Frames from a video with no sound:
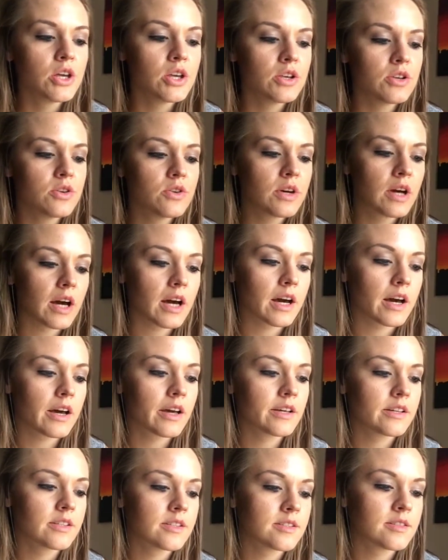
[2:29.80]
you
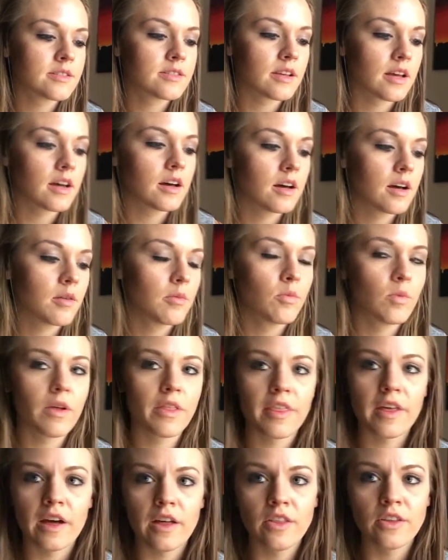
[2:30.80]
guys
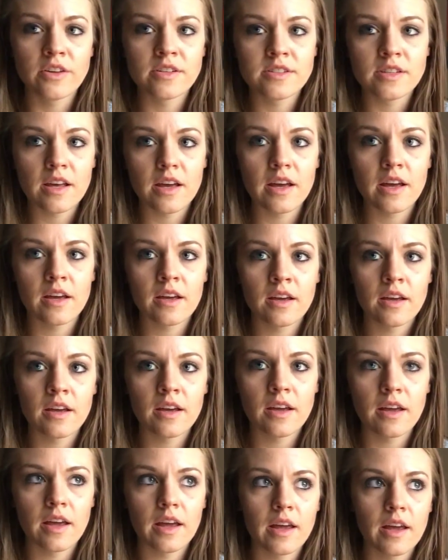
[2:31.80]
what that looks like
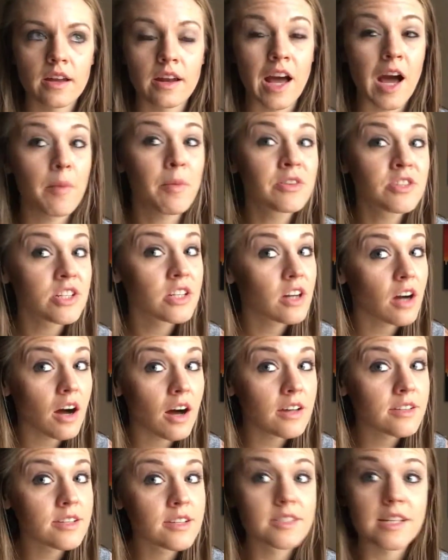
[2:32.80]
and how much it
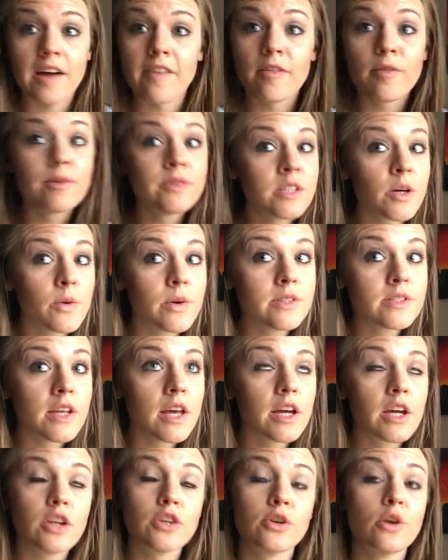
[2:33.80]
costs, because everyone's always
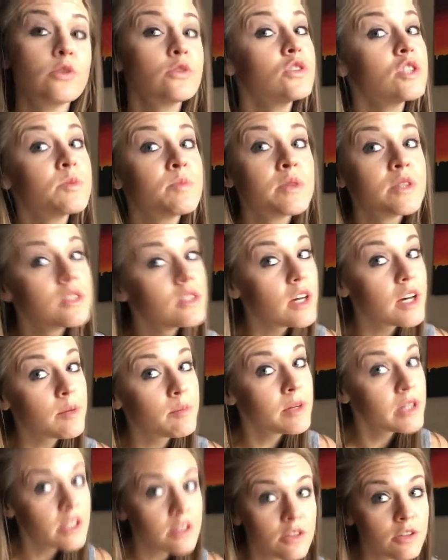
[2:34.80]
like, don't you spend a lot of
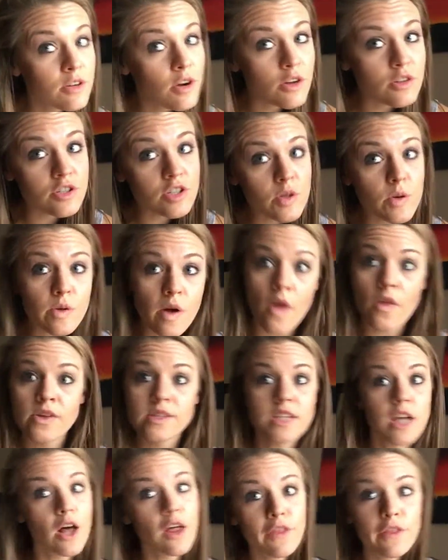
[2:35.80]
money at the grocery with all this
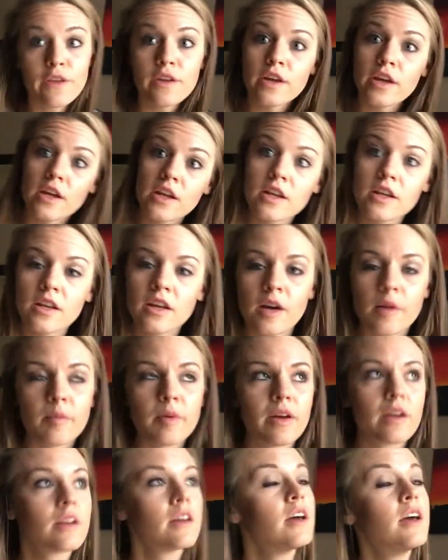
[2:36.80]
healthy eating? I'm
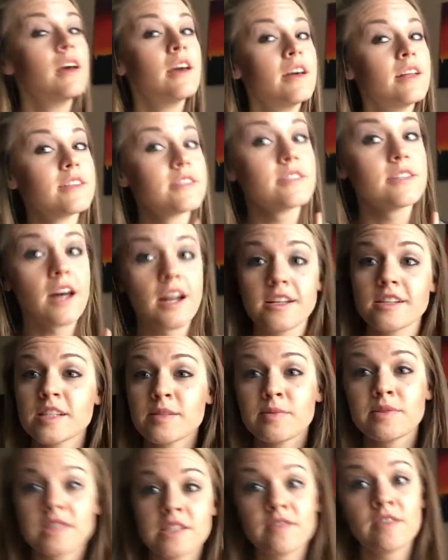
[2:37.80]
like, it's not as
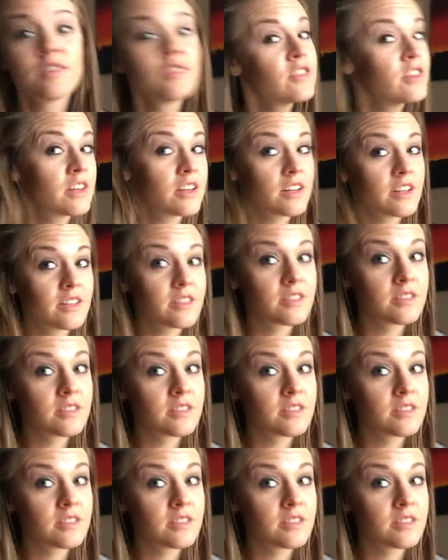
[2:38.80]
expensive as you think it is.